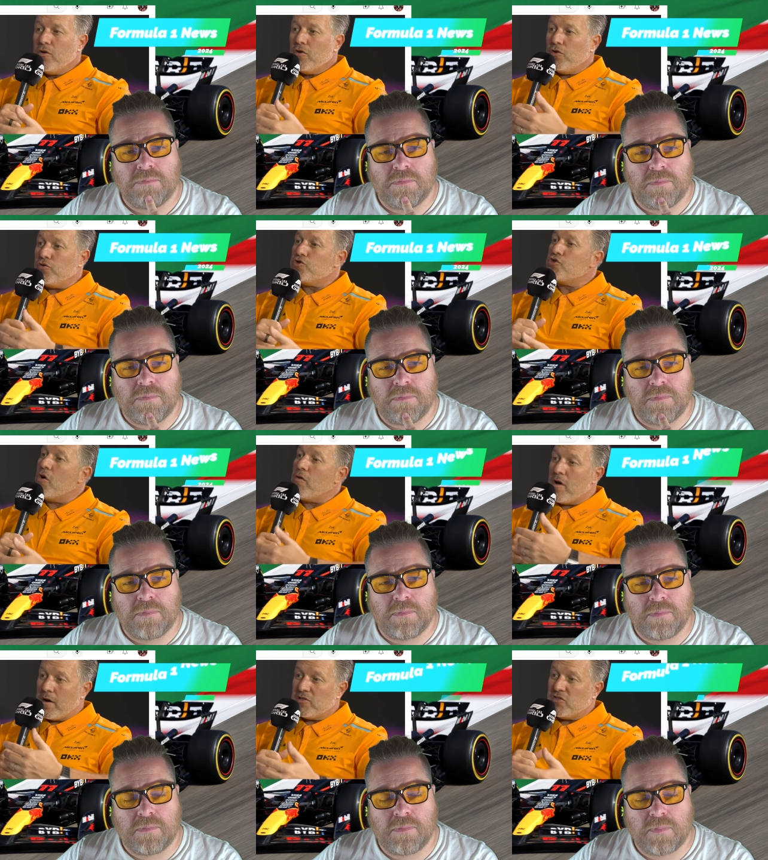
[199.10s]
Speaker 1: who's shown
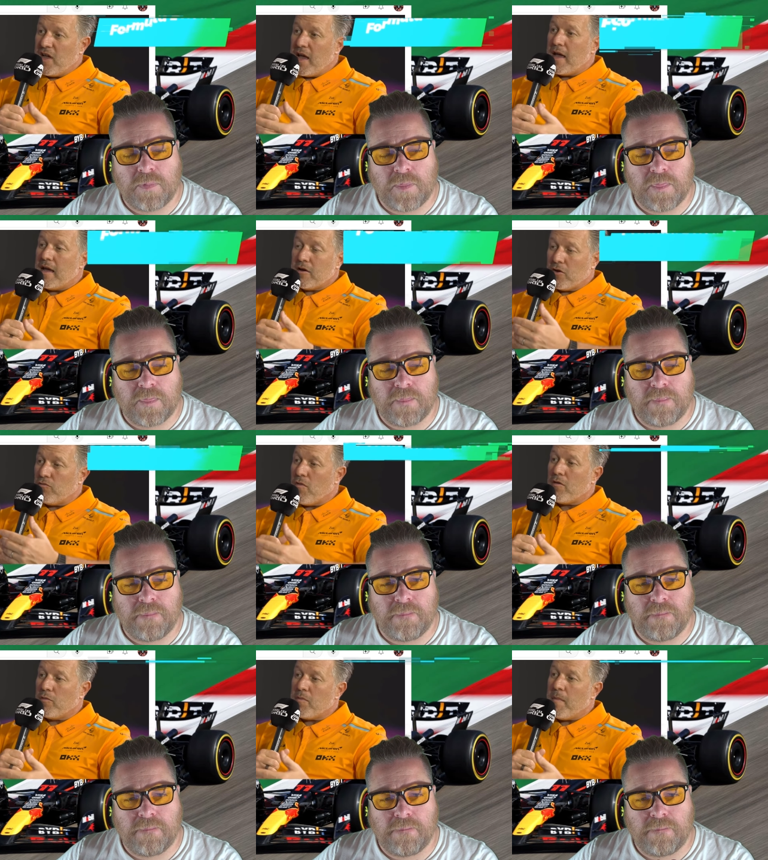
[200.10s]
on his day, can
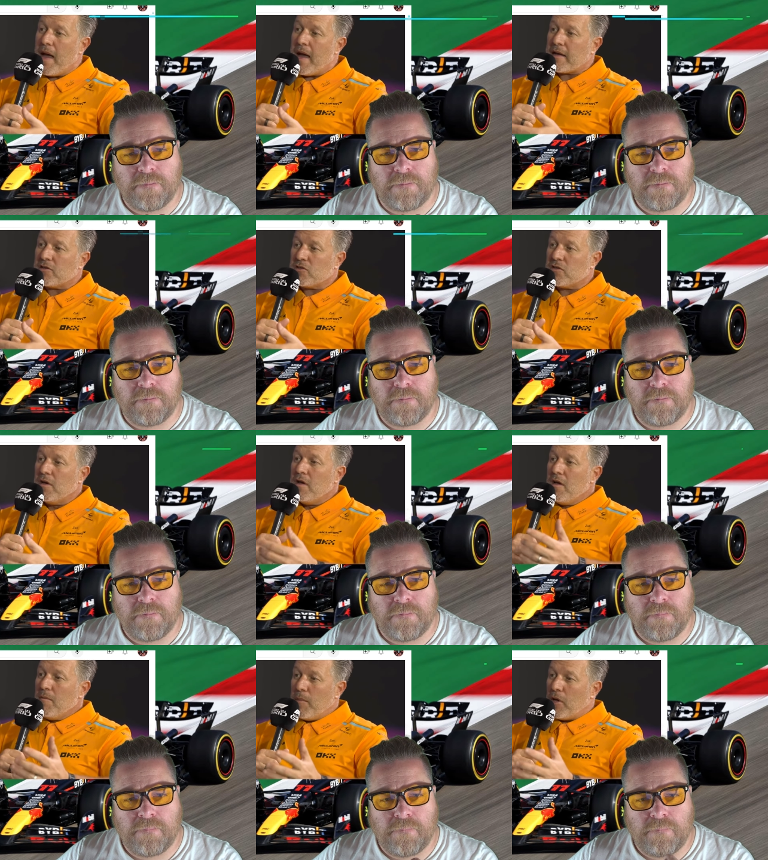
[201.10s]
run with Max,
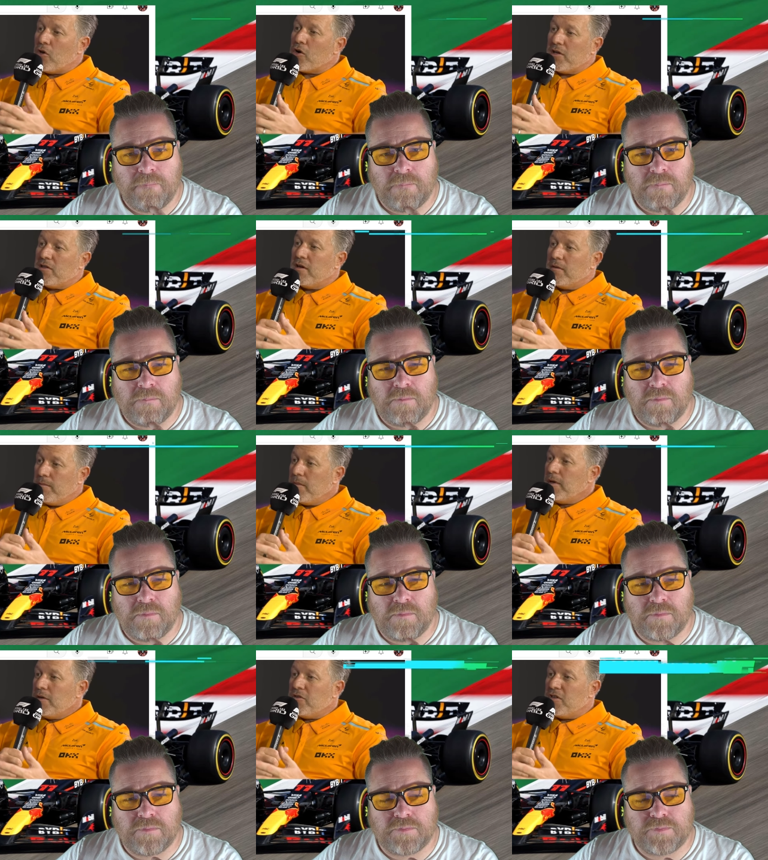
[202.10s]
but look at the
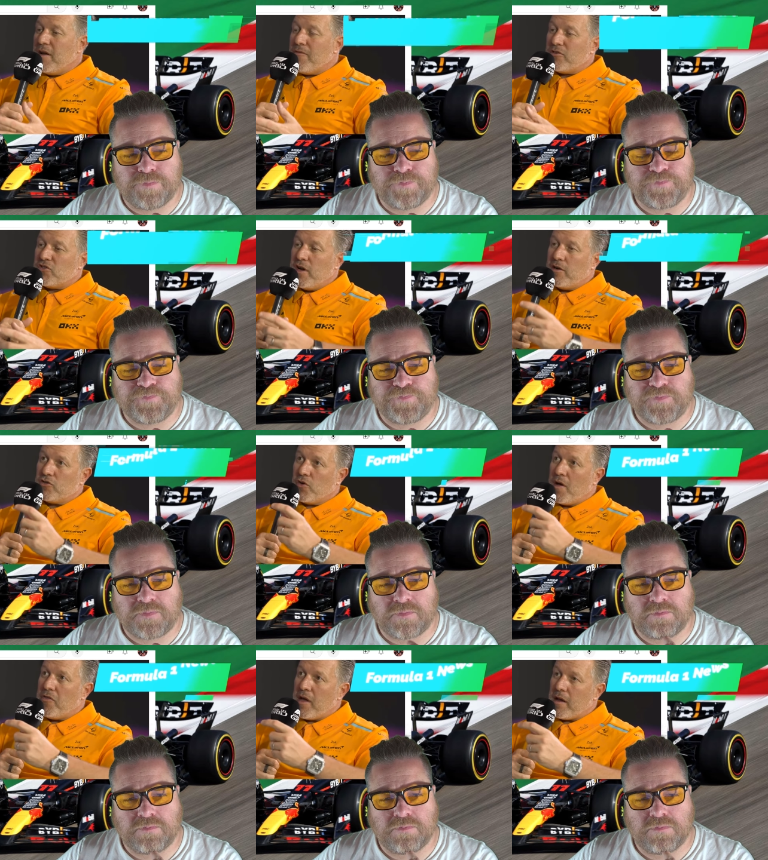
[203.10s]
difference there. So I
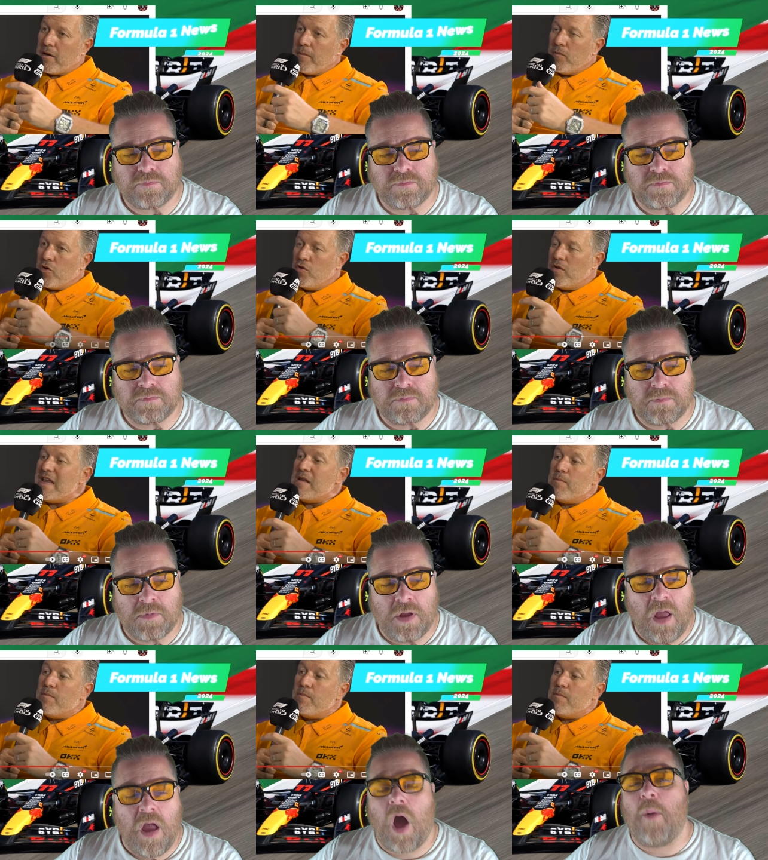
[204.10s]
think you need
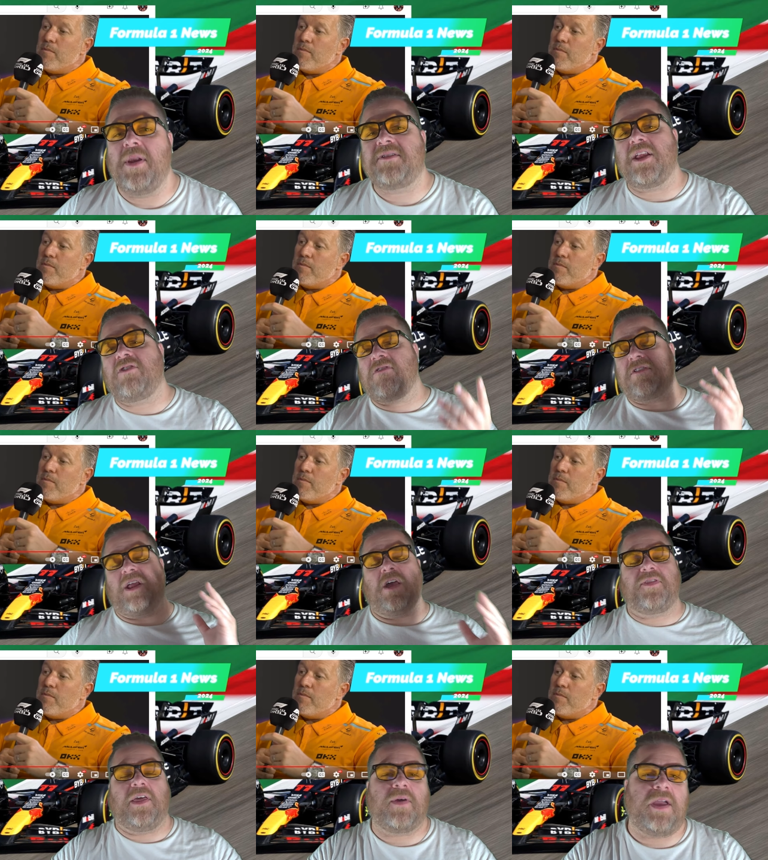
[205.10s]
both.
Speaker 2: I mean, it's interesting, I
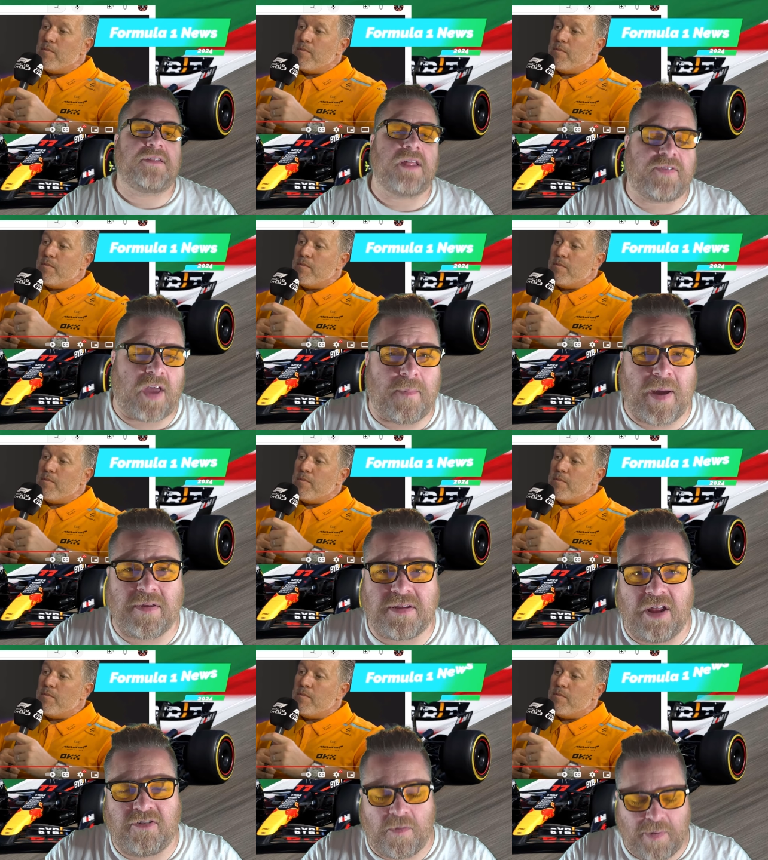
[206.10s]
think, that he says that about
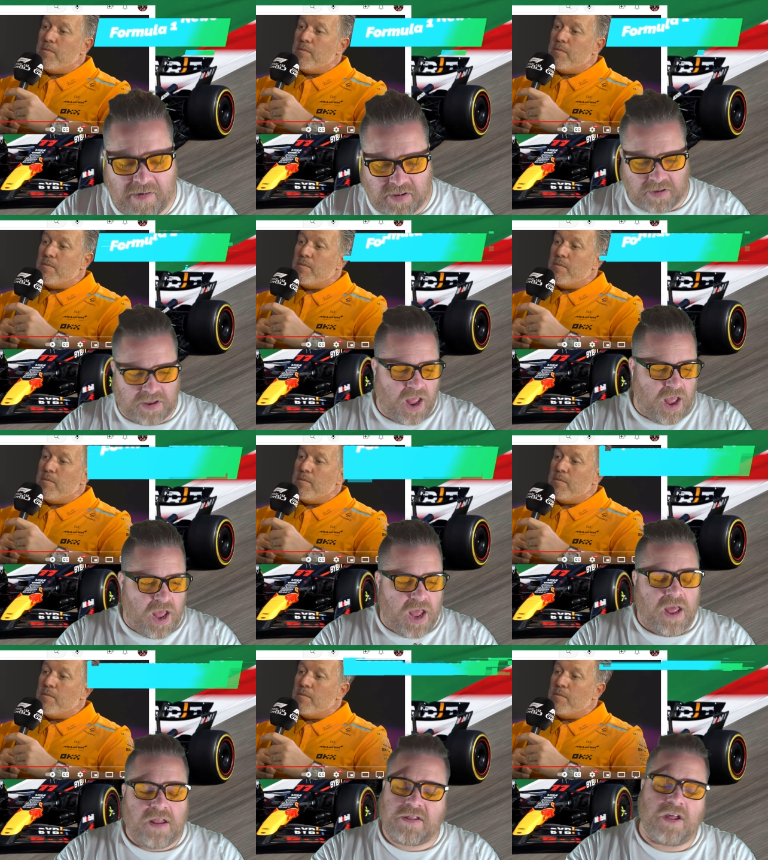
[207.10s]
Sergio Perez, because
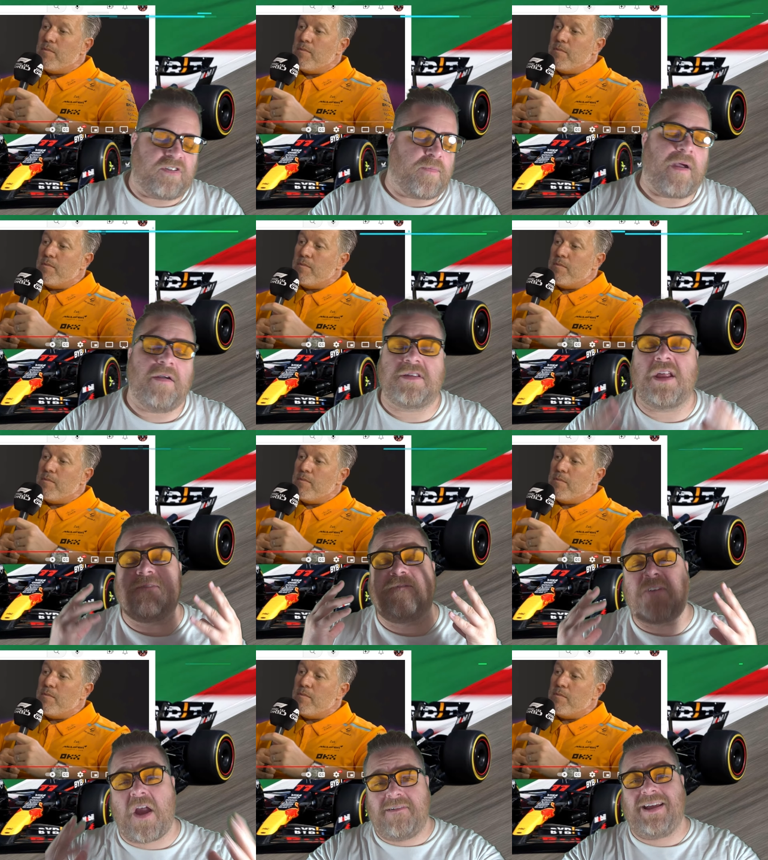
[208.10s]
Sergio Perez is
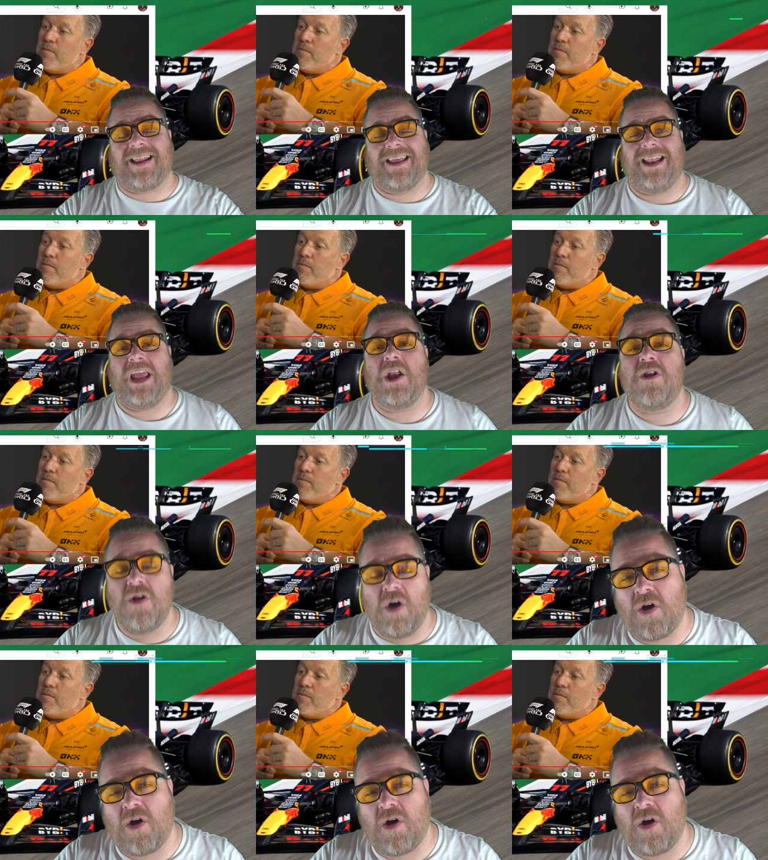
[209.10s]
very clearly not